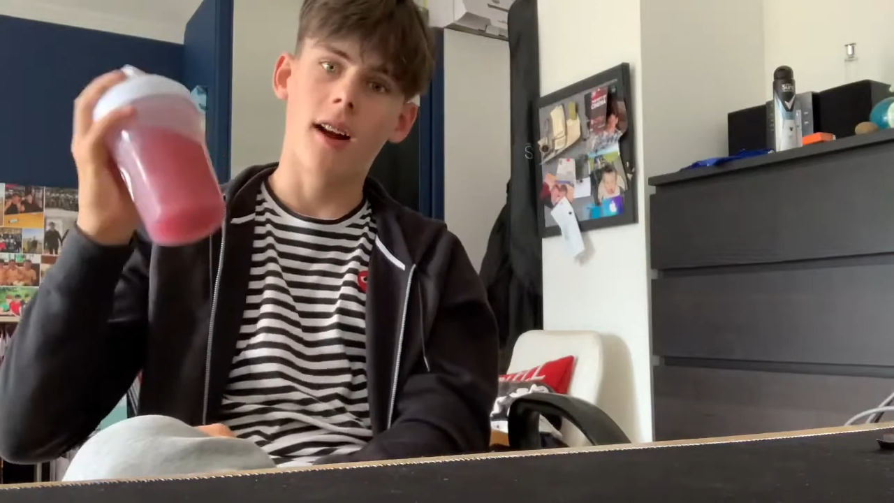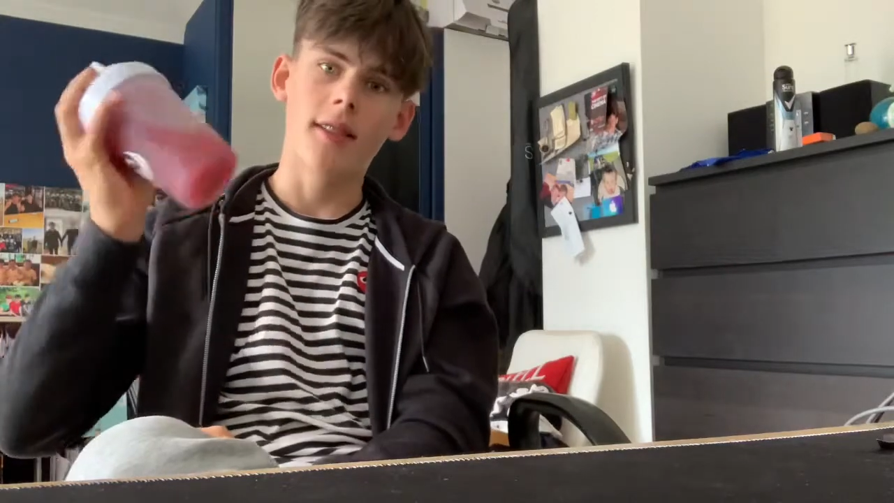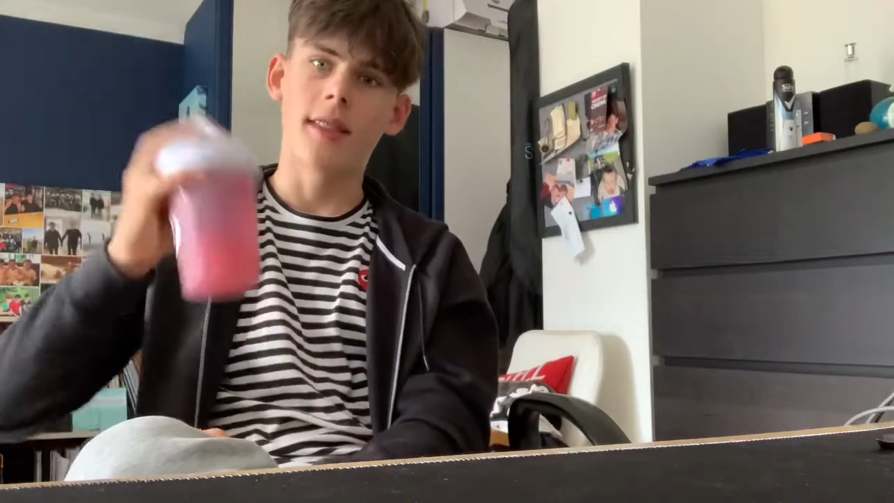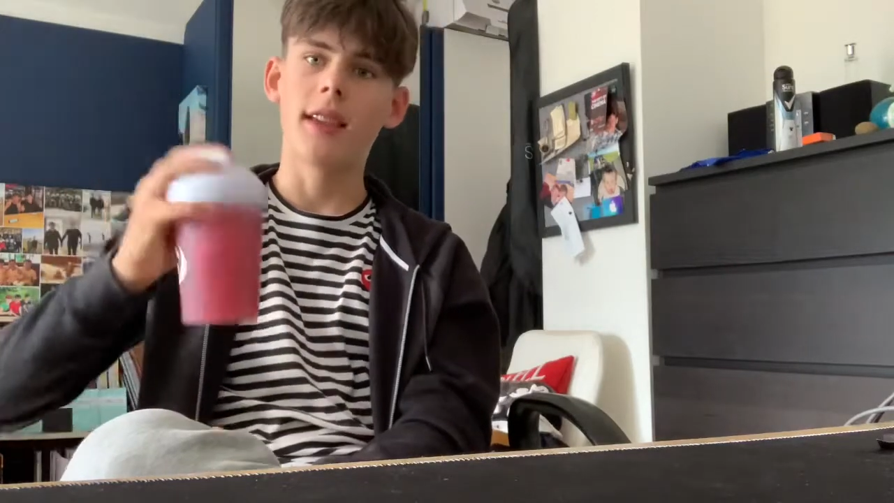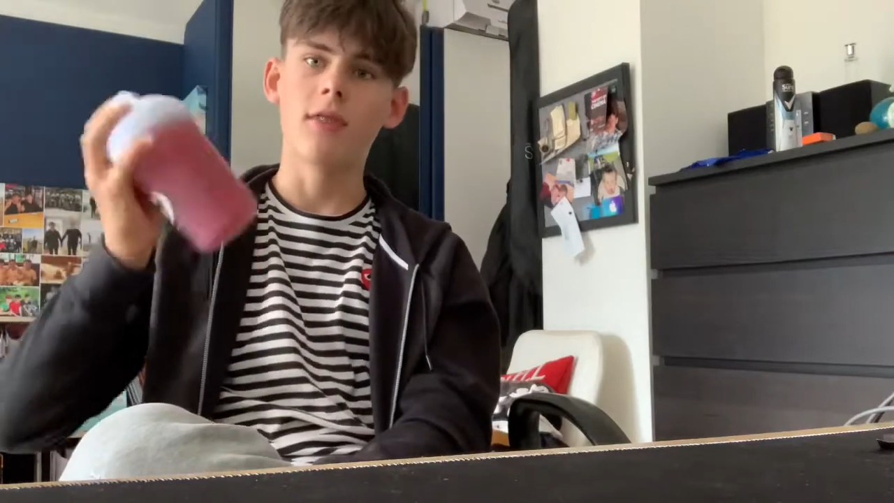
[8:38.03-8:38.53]
I
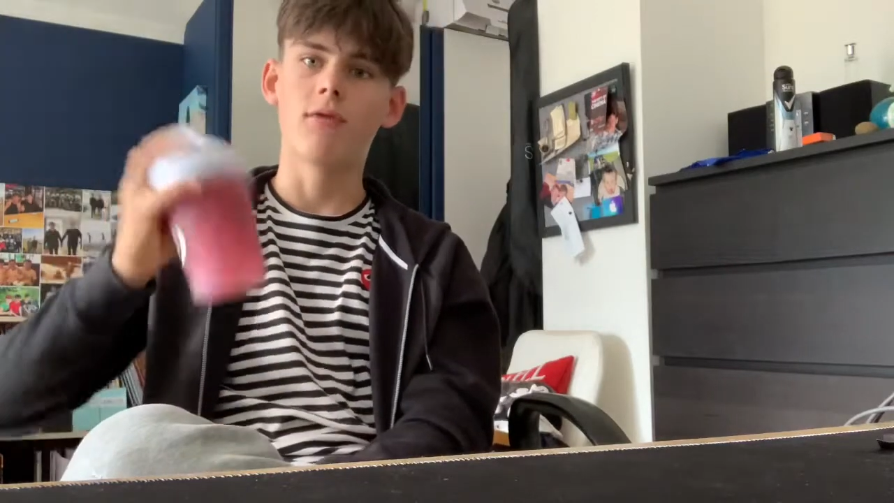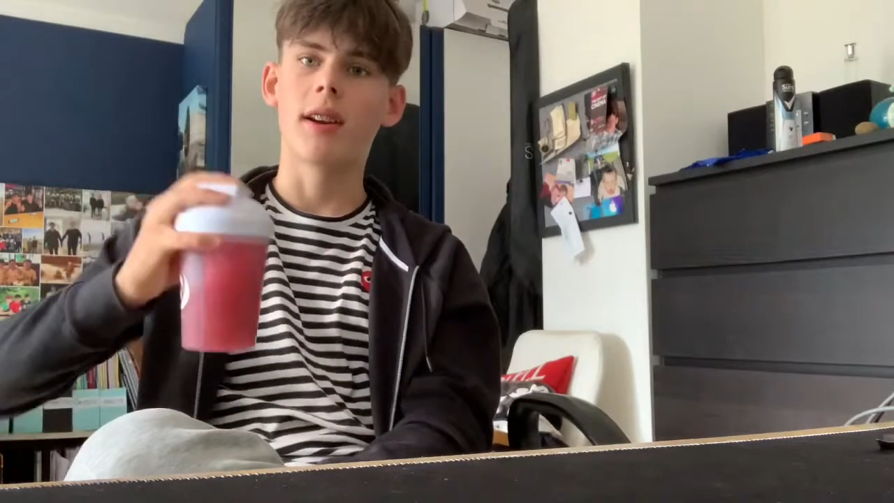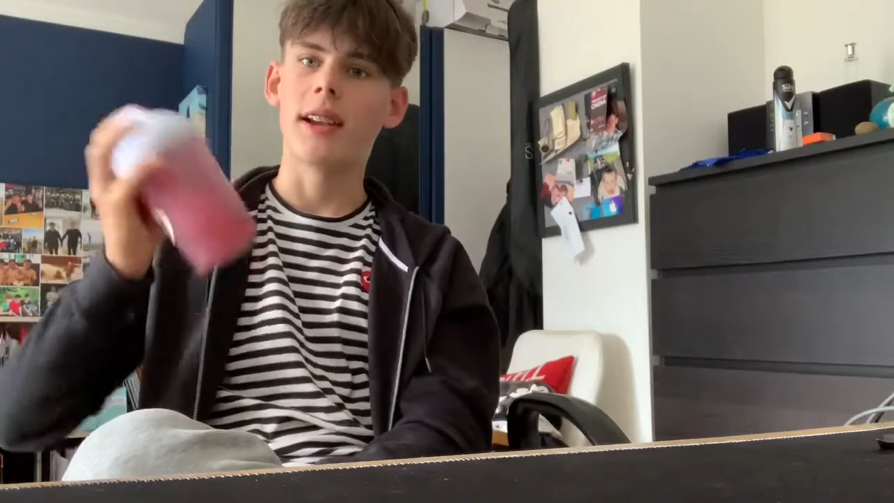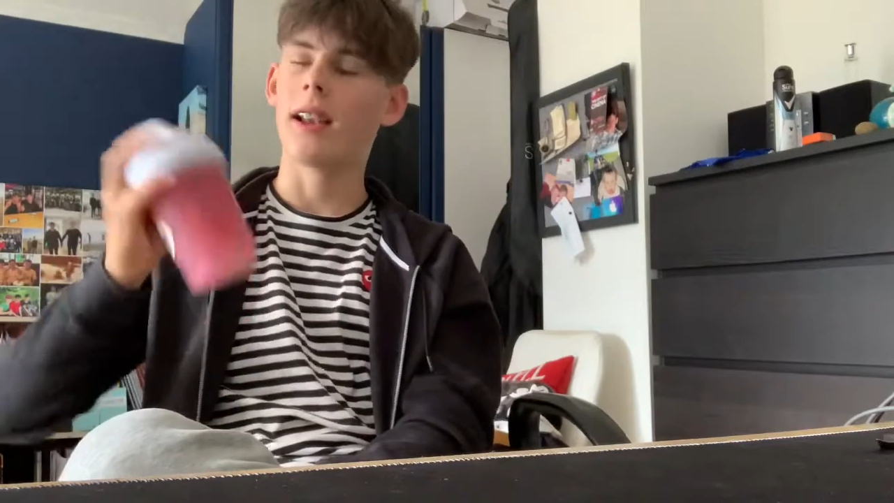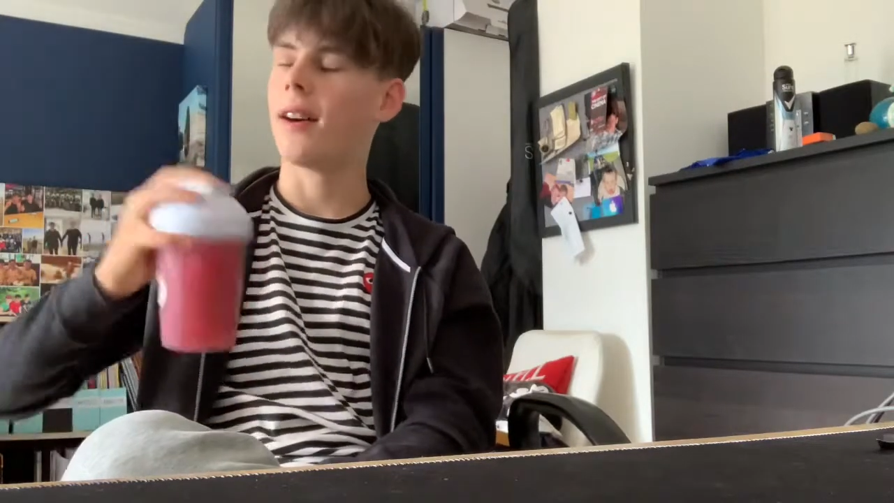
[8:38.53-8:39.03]
think you'll
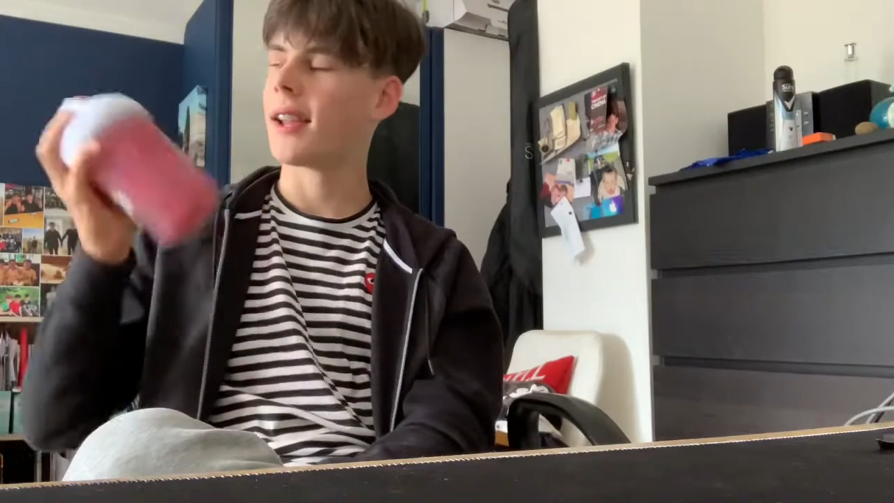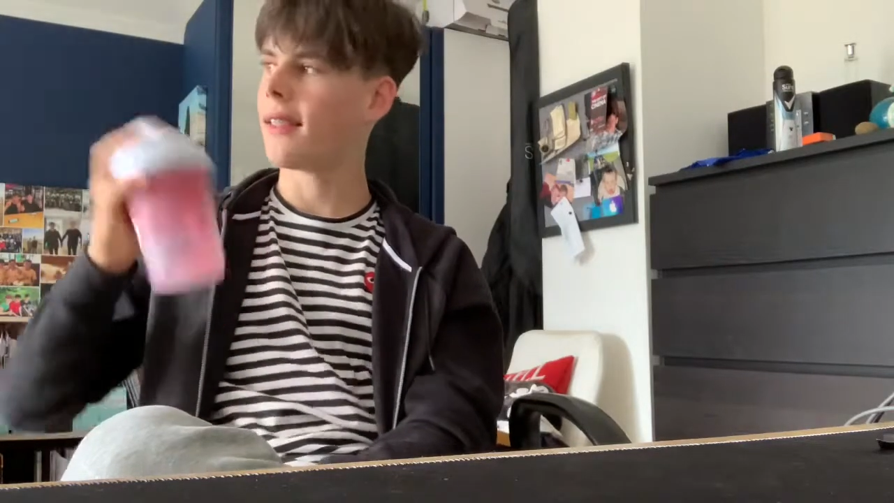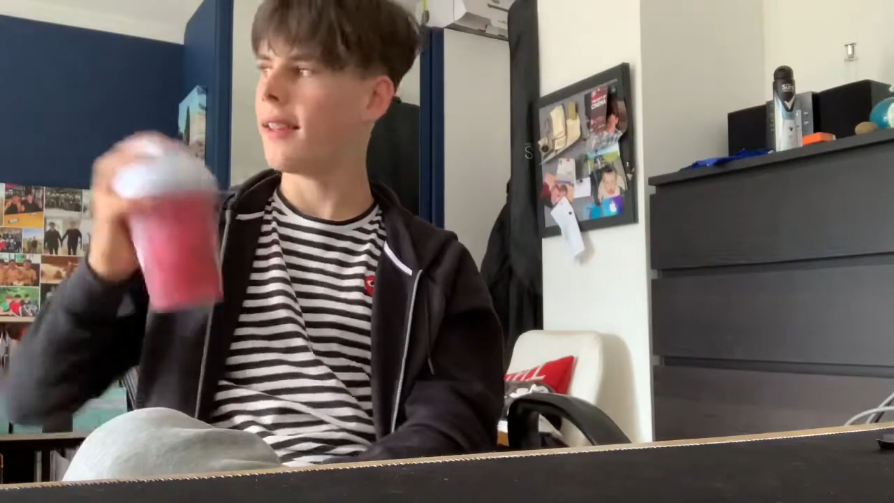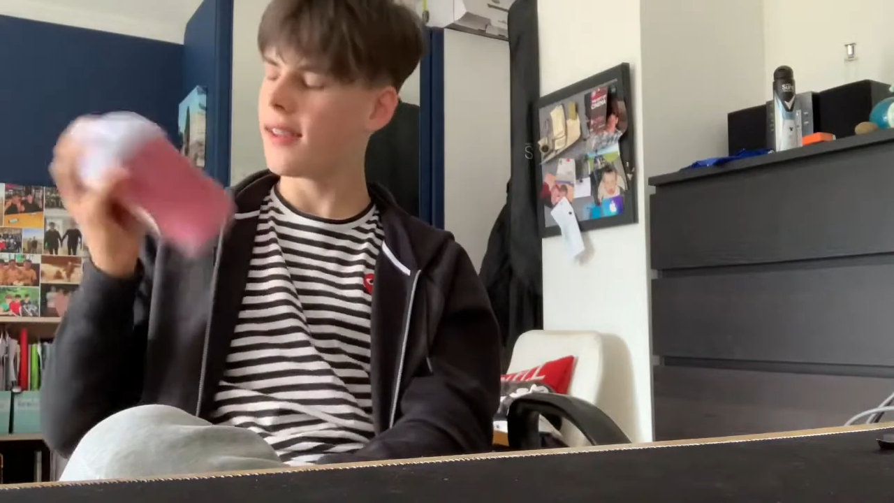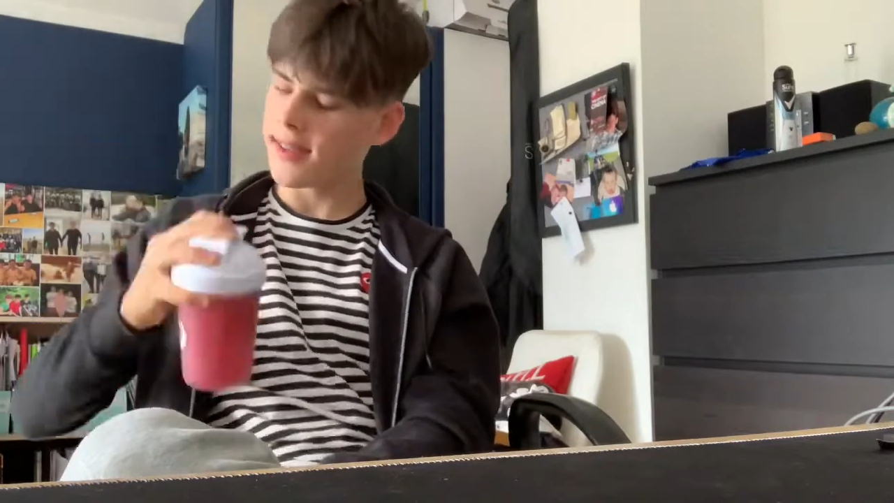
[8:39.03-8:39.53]
really like
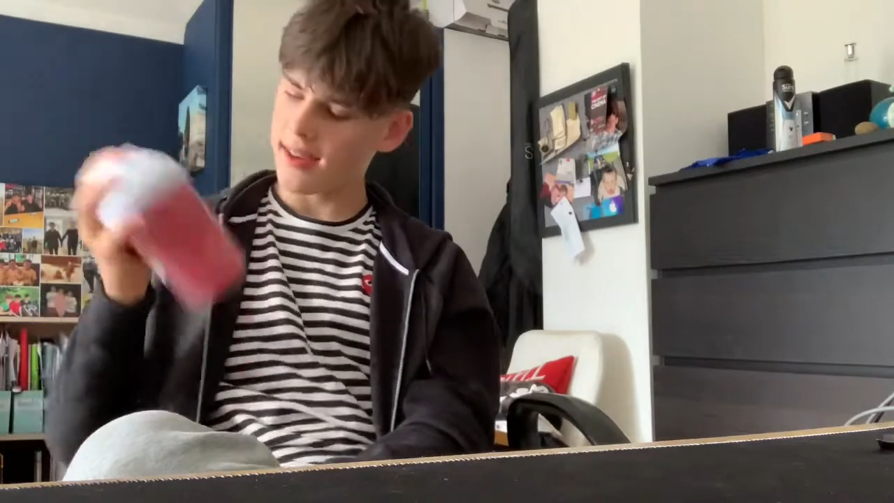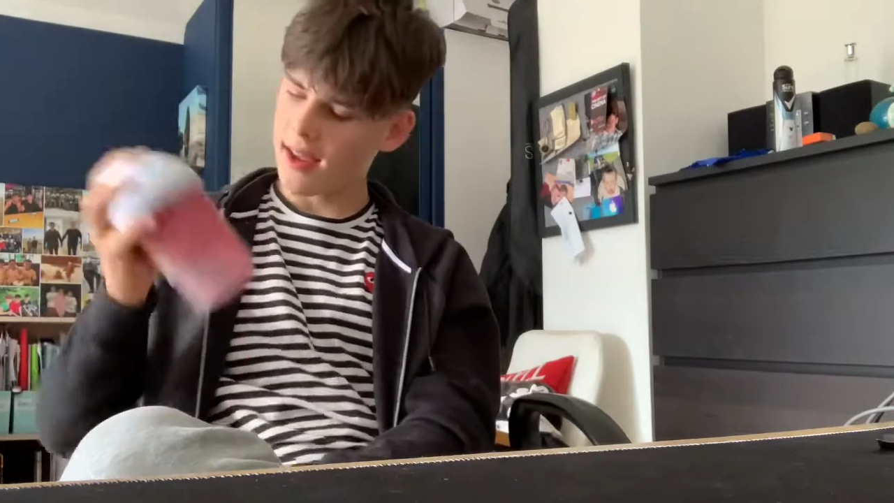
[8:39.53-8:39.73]
this.